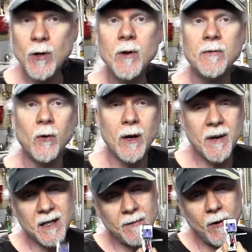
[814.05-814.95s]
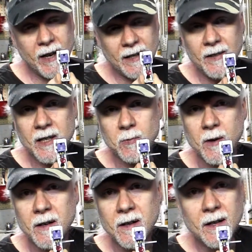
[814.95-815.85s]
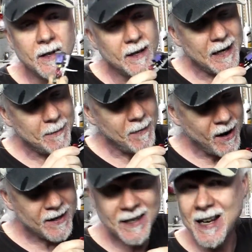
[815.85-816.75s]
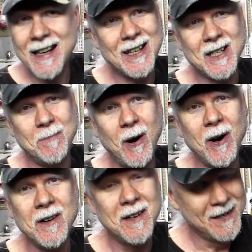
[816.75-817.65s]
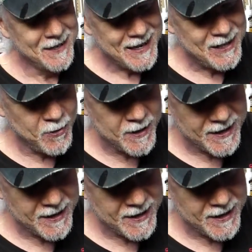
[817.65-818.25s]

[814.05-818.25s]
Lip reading: do it for you because I've already done this one. And I'm not going to take this apart and do it